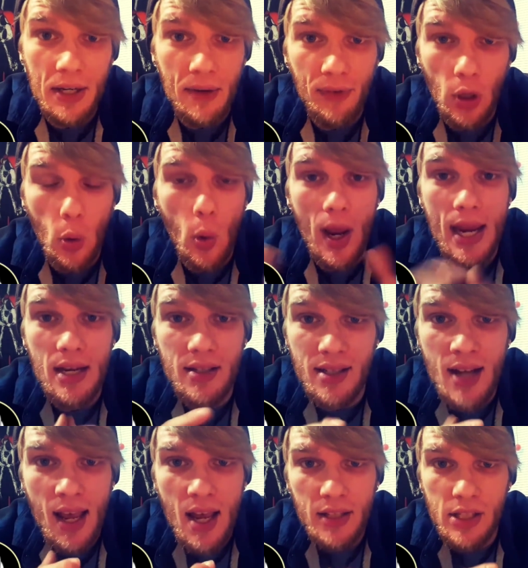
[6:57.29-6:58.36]
of different
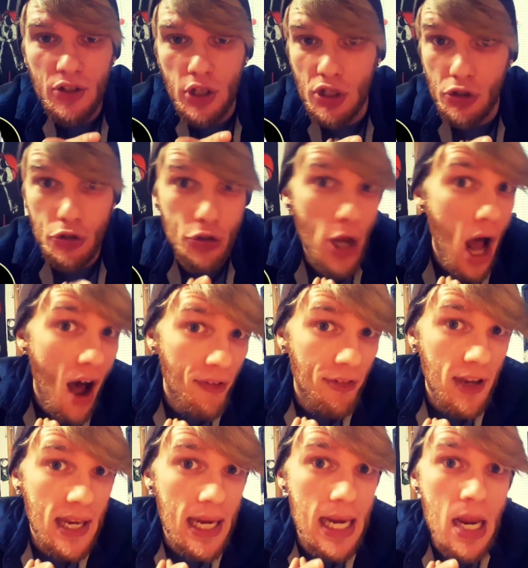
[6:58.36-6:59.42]
ways, such as
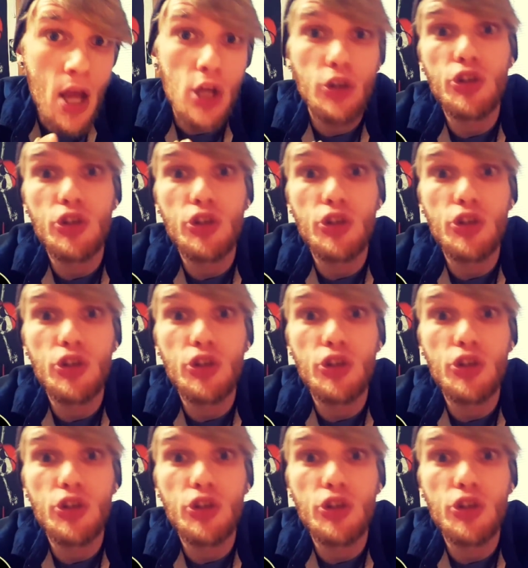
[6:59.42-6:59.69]
Zophy,